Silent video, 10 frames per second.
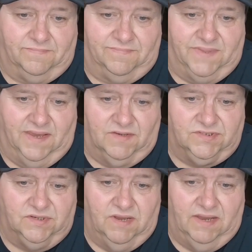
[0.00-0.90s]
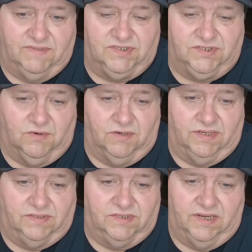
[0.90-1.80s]
They also have a
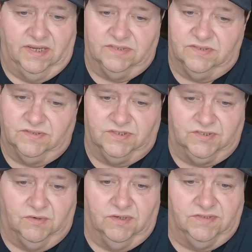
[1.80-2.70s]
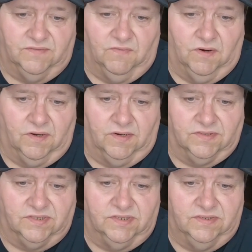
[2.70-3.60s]
shortage. I guess there's a shortage of
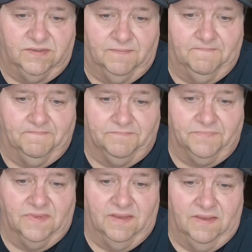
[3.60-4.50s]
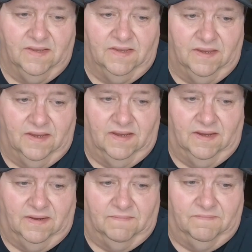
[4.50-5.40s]
workers.
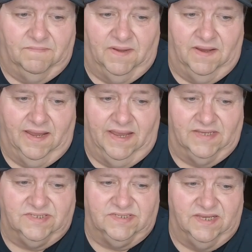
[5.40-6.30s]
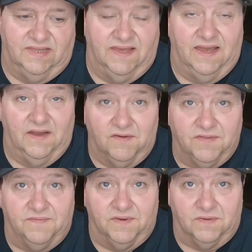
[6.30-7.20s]
I guess in the health
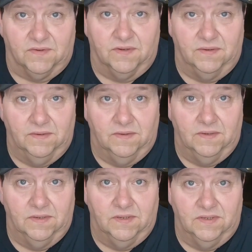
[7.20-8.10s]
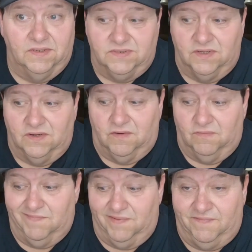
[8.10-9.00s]
field. So
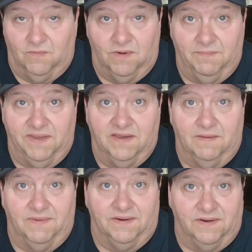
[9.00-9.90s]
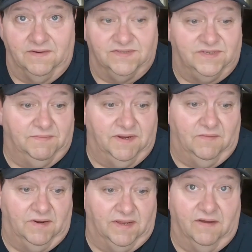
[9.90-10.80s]
if you want to become a nurse, you might
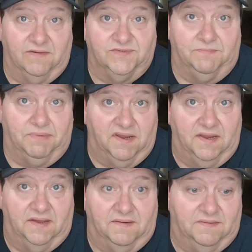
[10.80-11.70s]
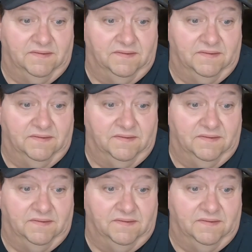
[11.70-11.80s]
want to go to Japan.